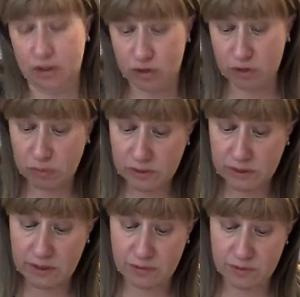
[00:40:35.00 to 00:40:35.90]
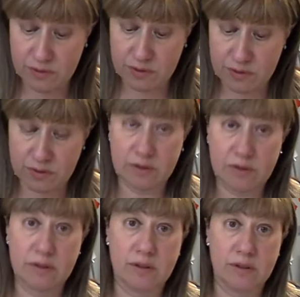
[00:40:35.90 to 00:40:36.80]
And she believes
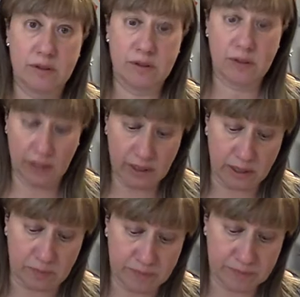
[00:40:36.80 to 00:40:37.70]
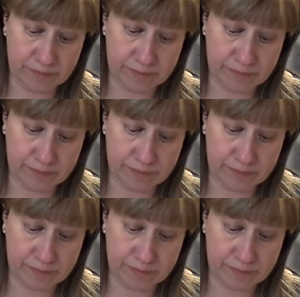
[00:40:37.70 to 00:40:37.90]
in him.